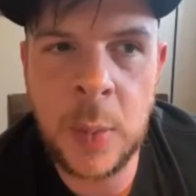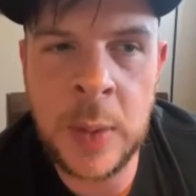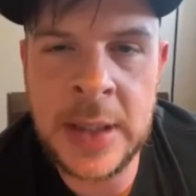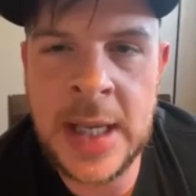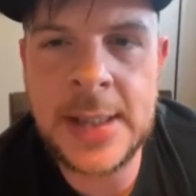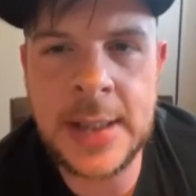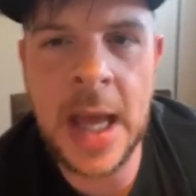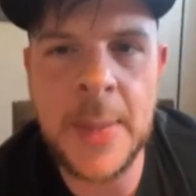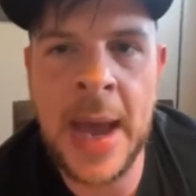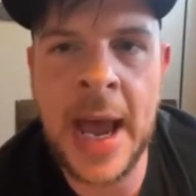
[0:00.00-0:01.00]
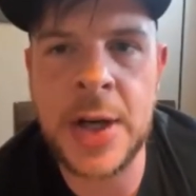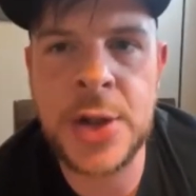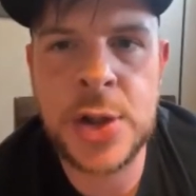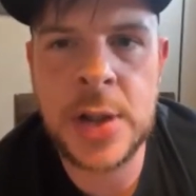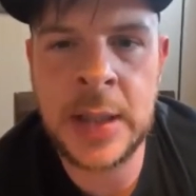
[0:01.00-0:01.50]
when they see that match
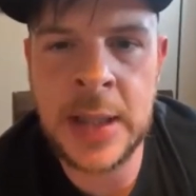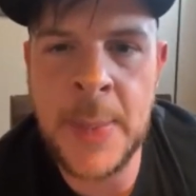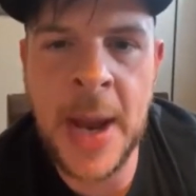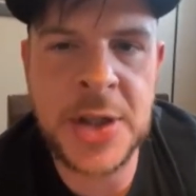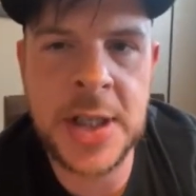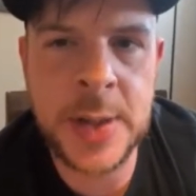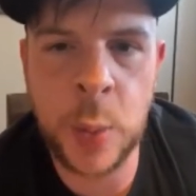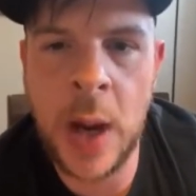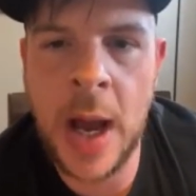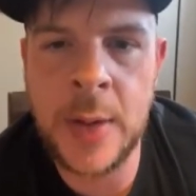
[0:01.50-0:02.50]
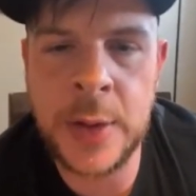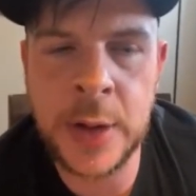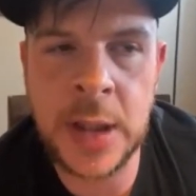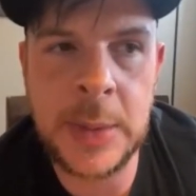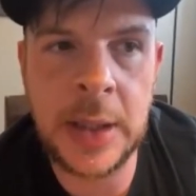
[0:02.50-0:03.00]
and that match gets around, you're
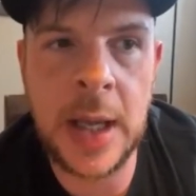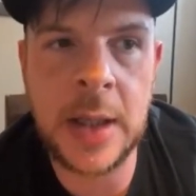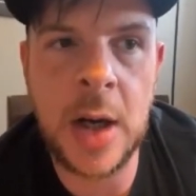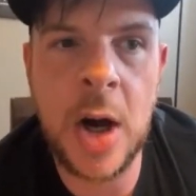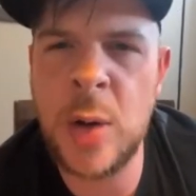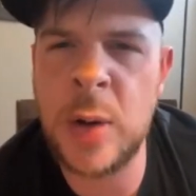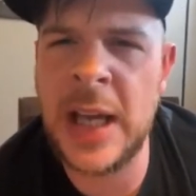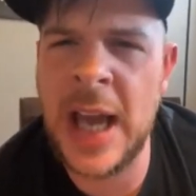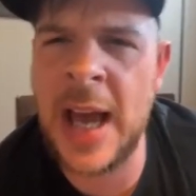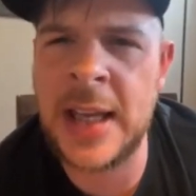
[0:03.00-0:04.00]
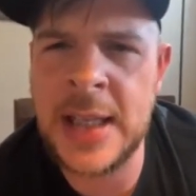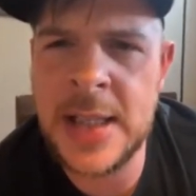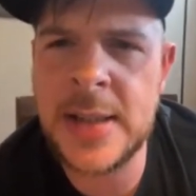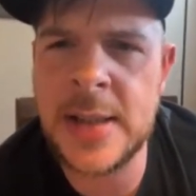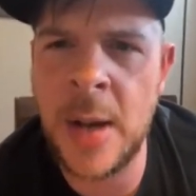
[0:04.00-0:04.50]
gonna be like, oh yeah,
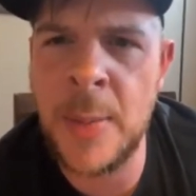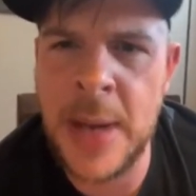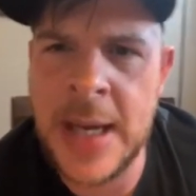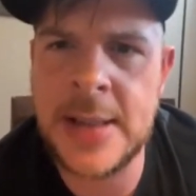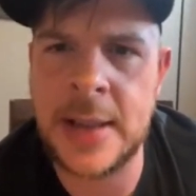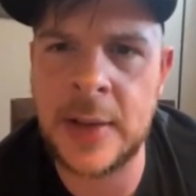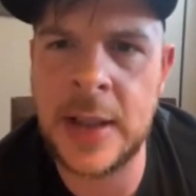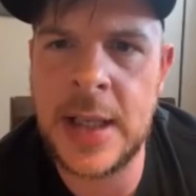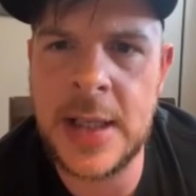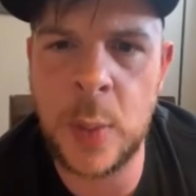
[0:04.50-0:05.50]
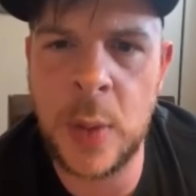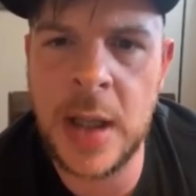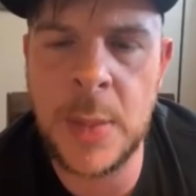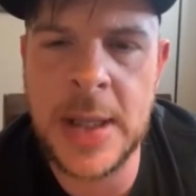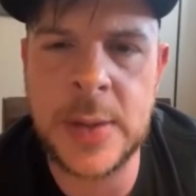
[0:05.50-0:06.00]
he's amazing. Like he's one of
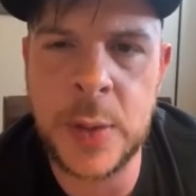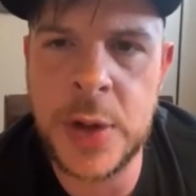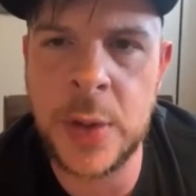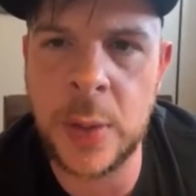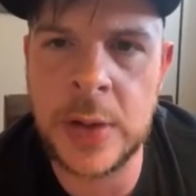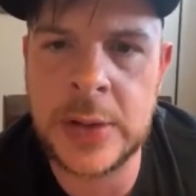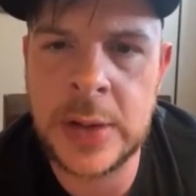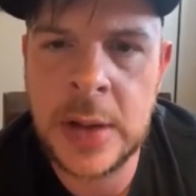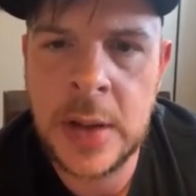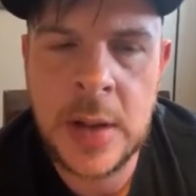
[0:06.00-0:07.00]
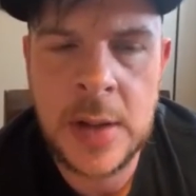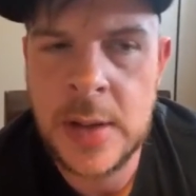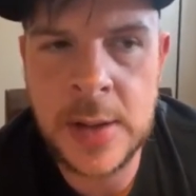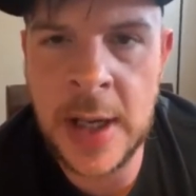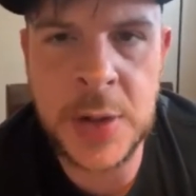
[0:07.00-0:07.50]
the best luchadors
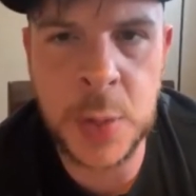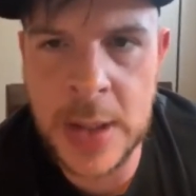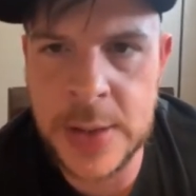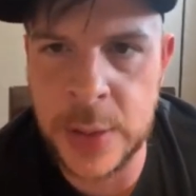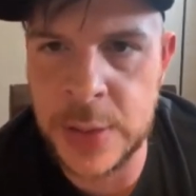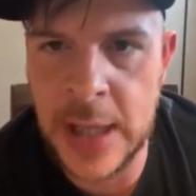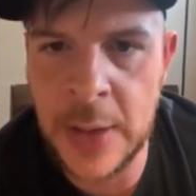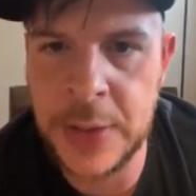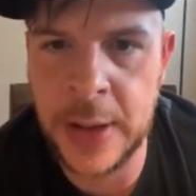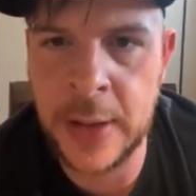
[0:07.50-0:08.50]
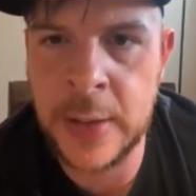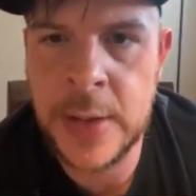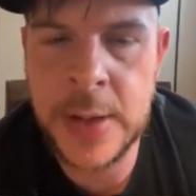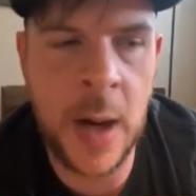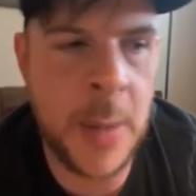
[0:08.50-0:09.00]
slash wrestlers out there.
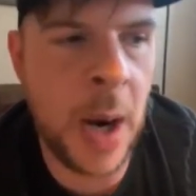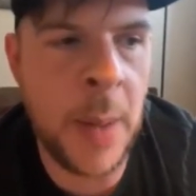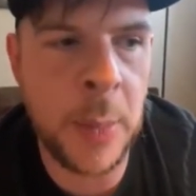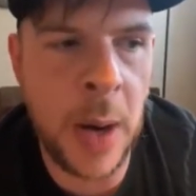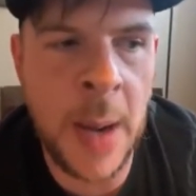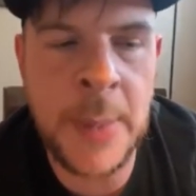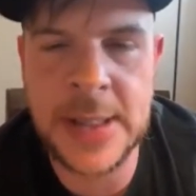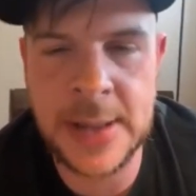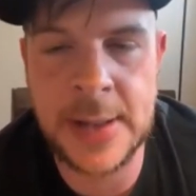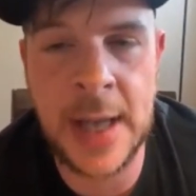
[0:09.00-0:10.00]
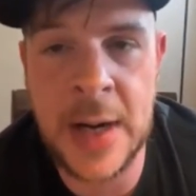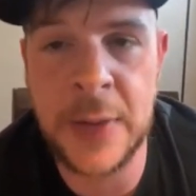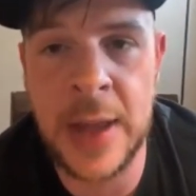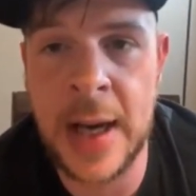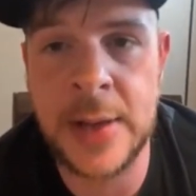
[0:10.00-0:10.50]
So I'm, I'm, I'm excited
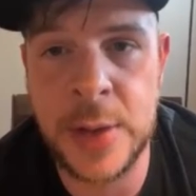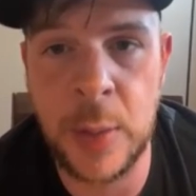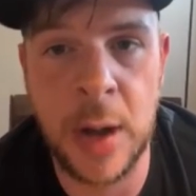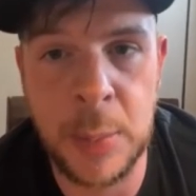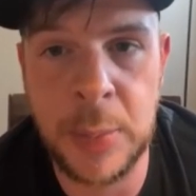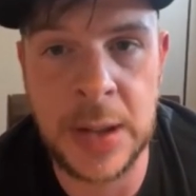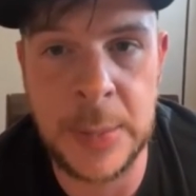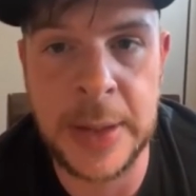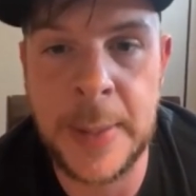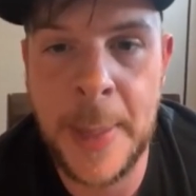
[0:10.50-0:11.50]
for that as you are. Believe me.